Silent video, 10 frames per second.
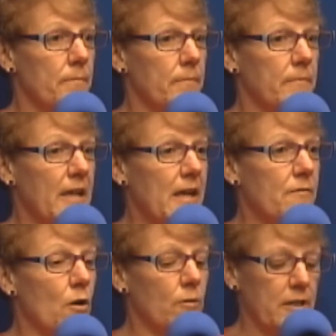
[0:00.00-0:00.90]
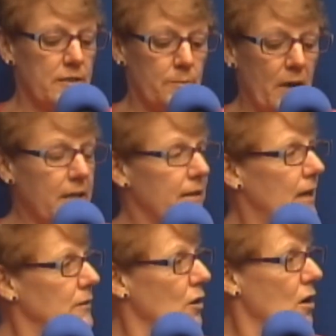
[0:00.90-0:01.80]
they have already spayed
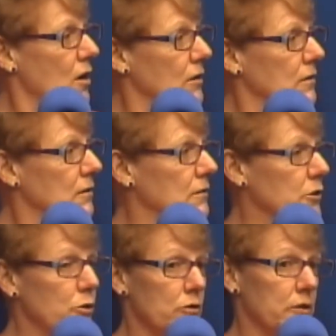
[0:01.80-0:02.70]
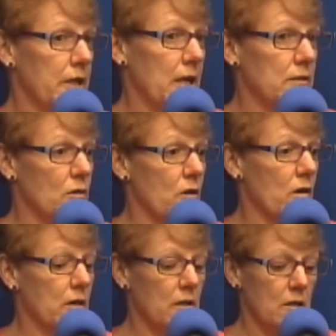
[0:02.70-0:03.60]
that dog or neutered that
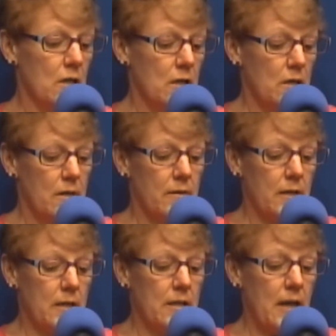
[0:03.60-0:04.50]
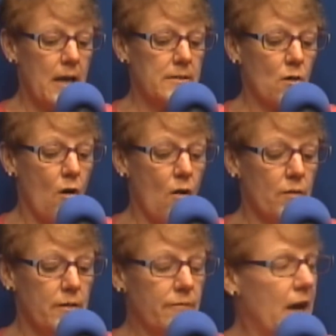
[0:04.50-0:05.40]
dog. It has all
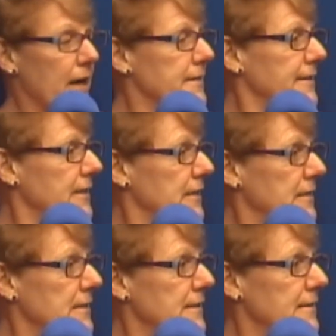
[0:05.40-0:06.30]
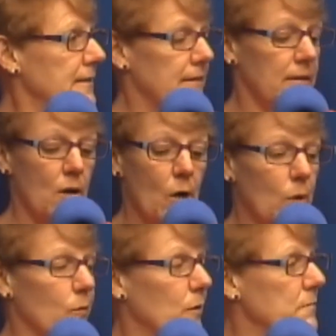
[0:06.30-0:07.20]
the vaccines, the
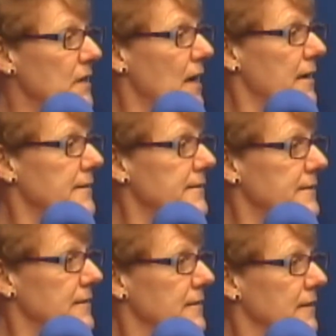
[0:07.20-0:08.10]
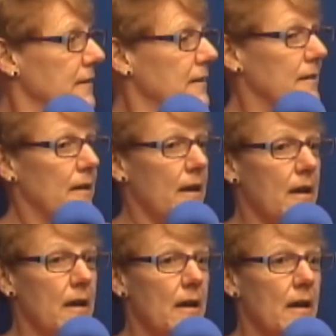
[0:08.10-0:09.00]
heartworm test,
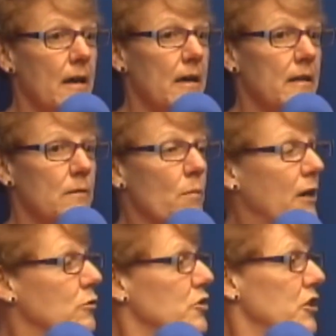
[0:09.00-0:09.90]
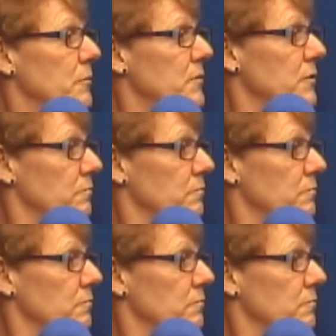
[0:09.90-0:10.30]
and microchipped.